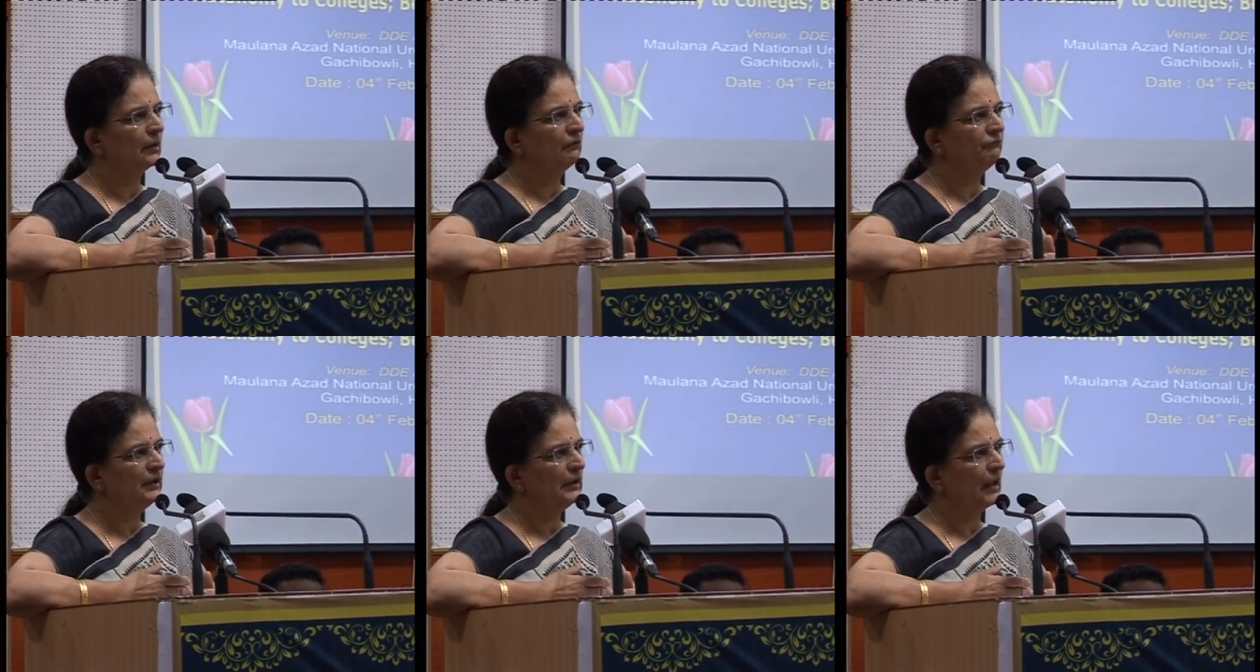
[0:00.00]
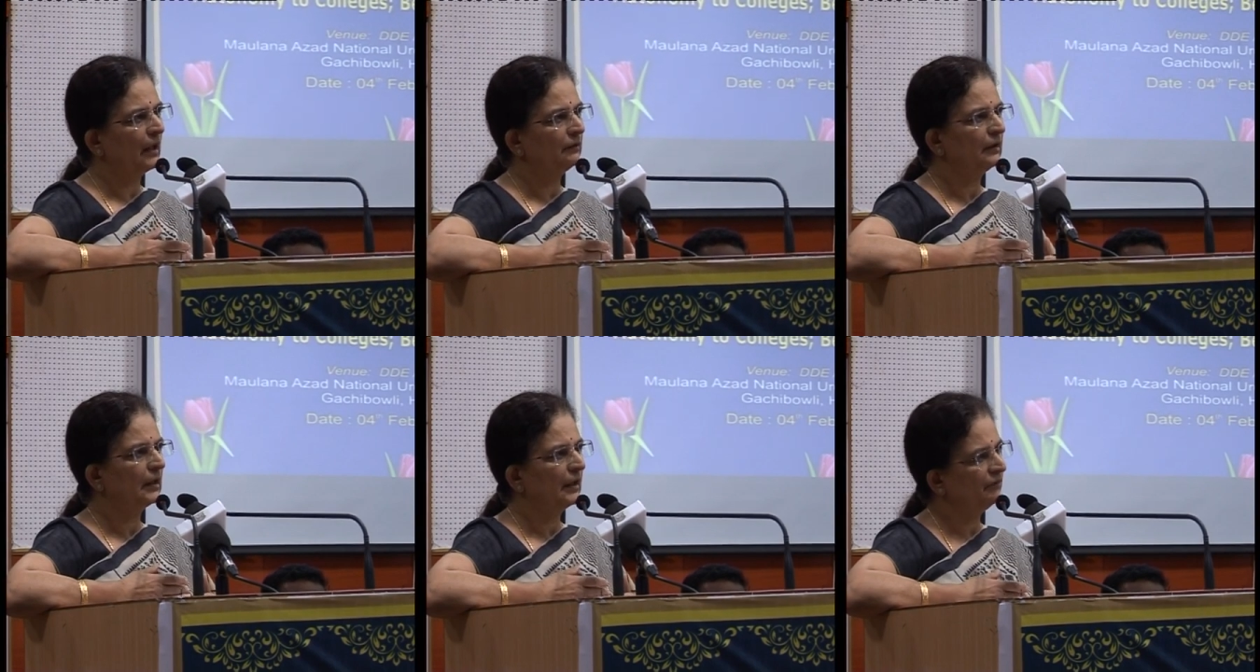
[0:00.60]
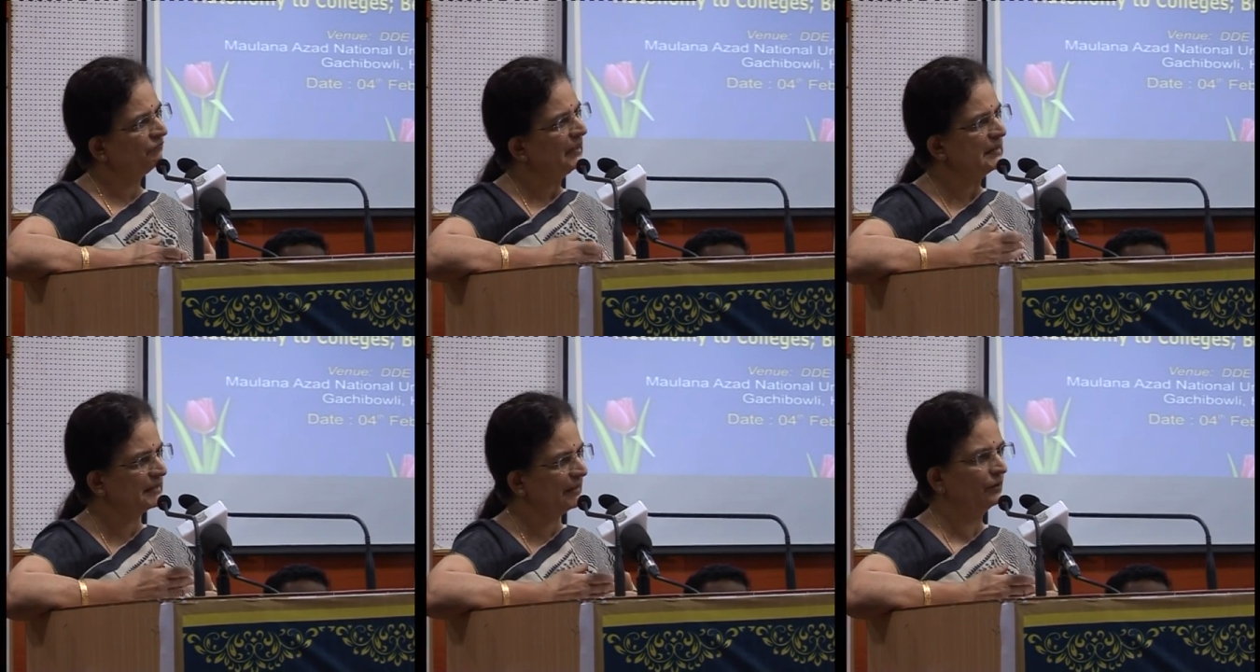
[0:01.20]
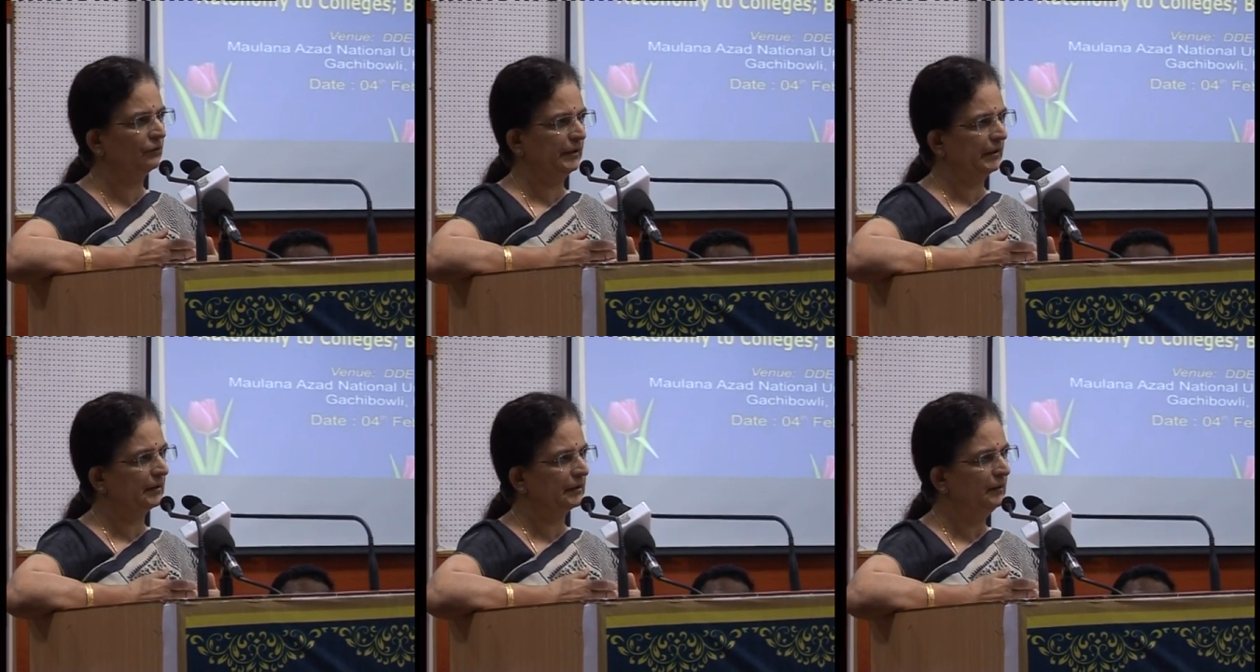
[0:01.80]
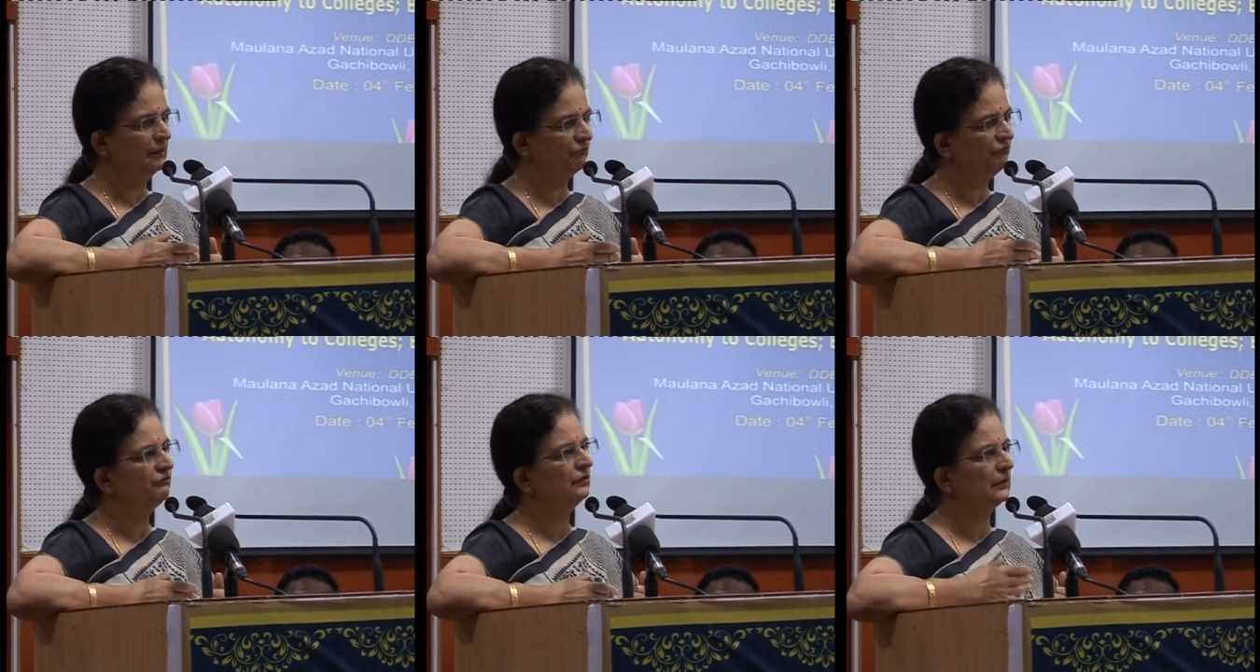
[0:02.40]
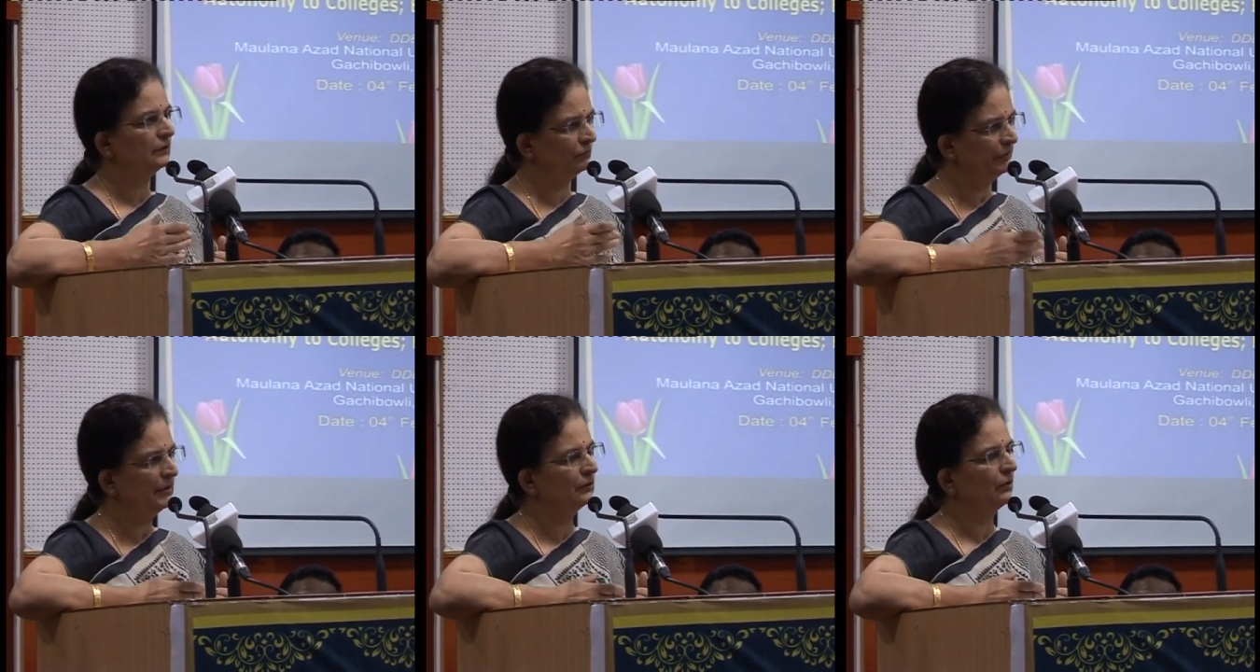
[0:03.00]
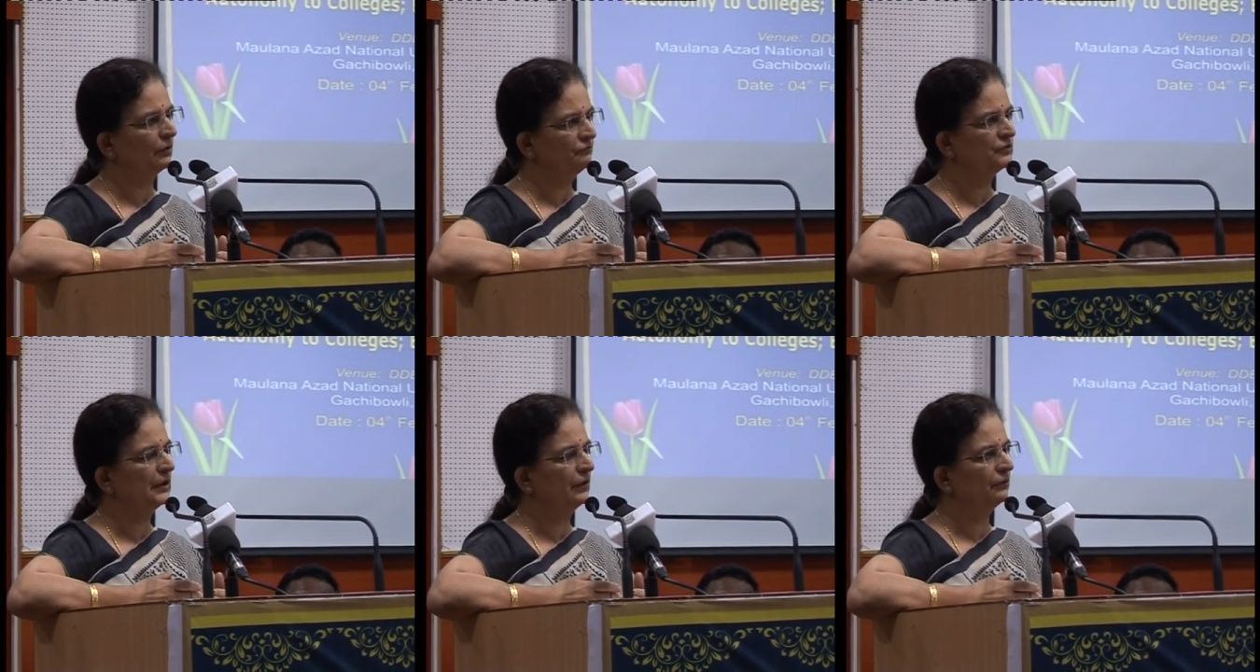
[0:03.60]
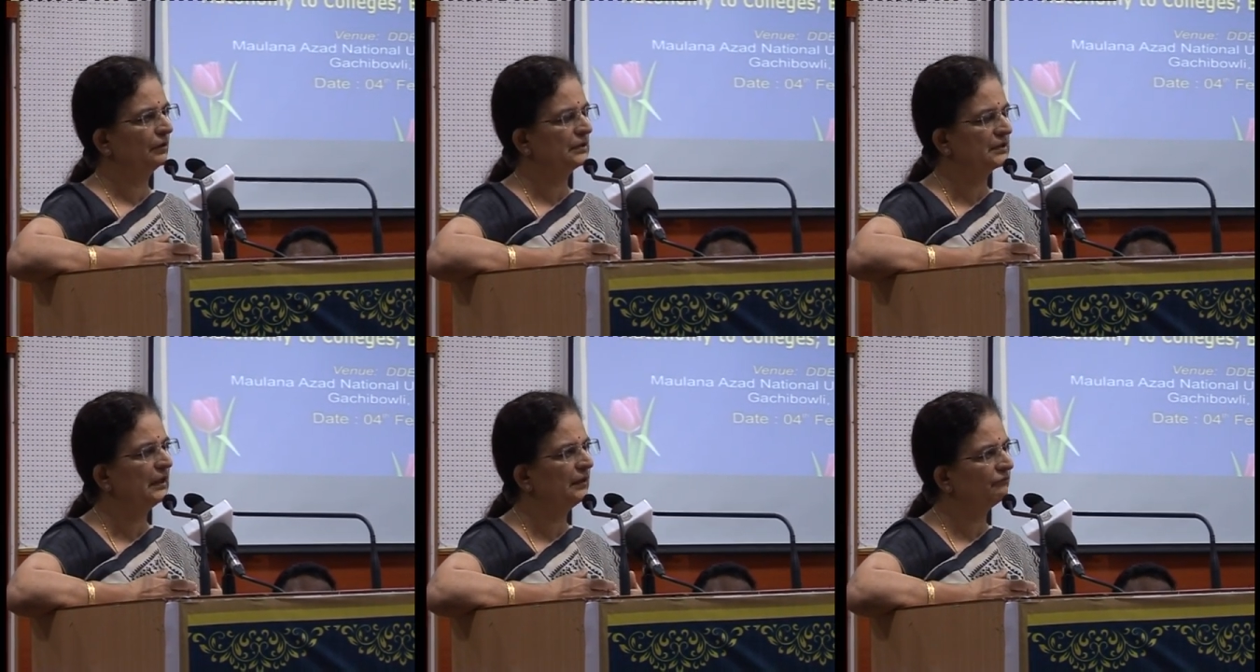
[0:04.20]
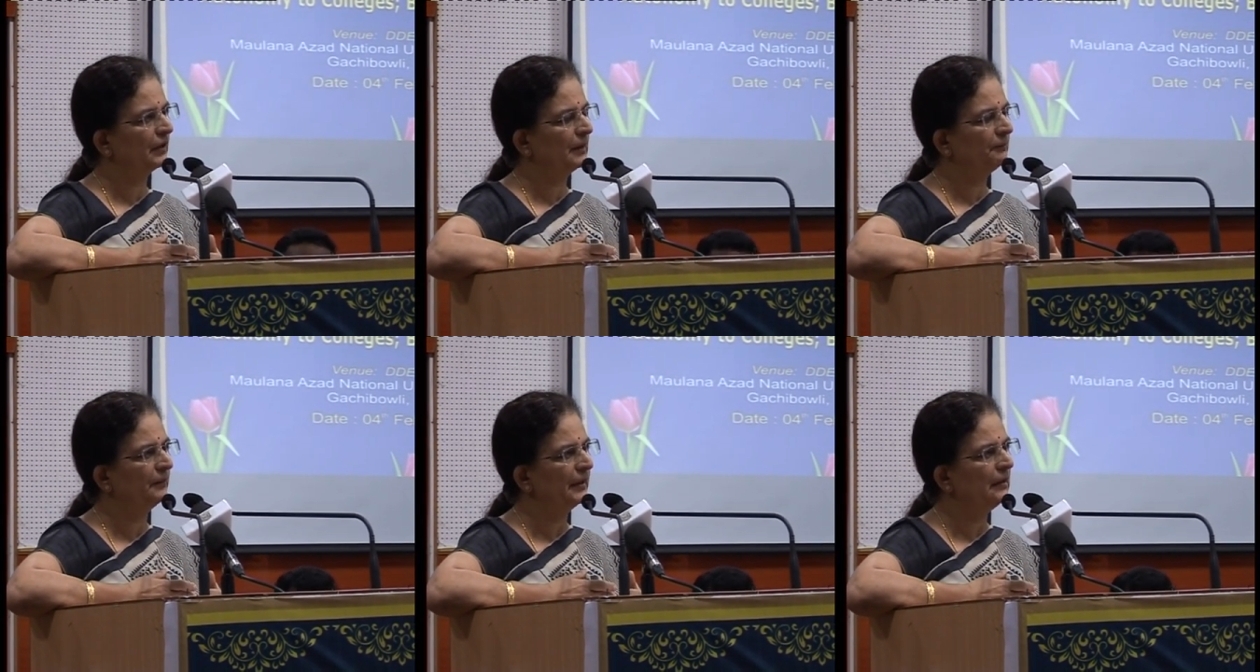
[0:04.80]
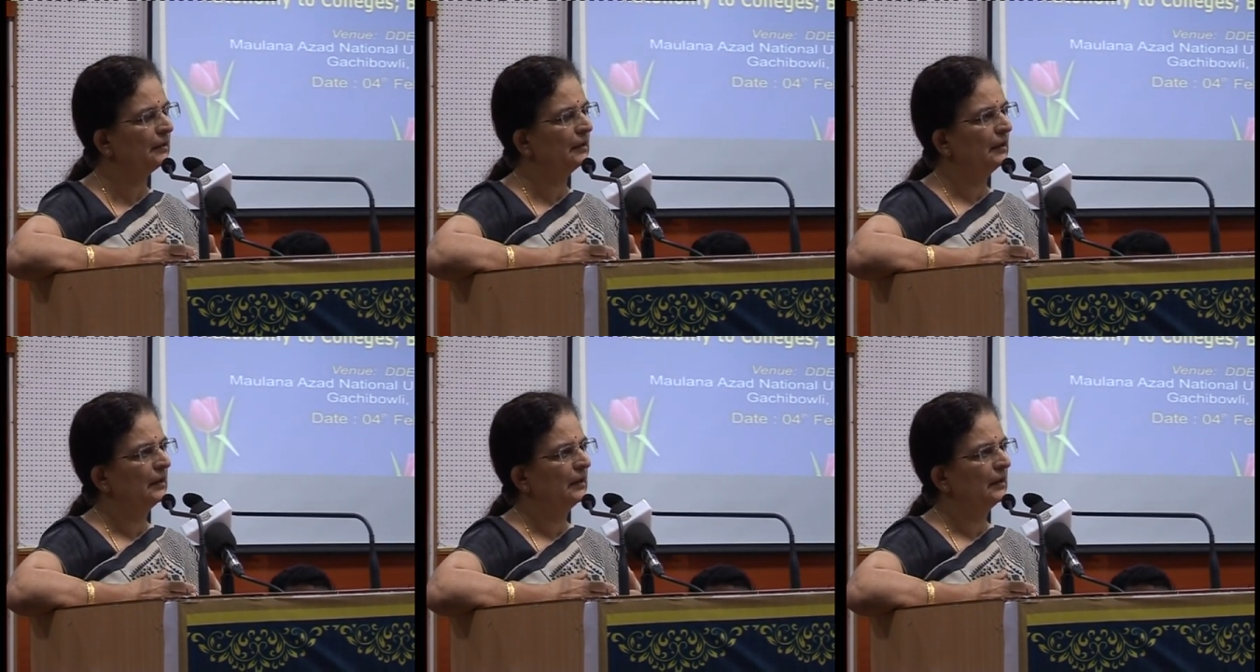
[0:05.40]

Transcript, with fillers: We are heavily skill oriented. We were doing a lot of skill development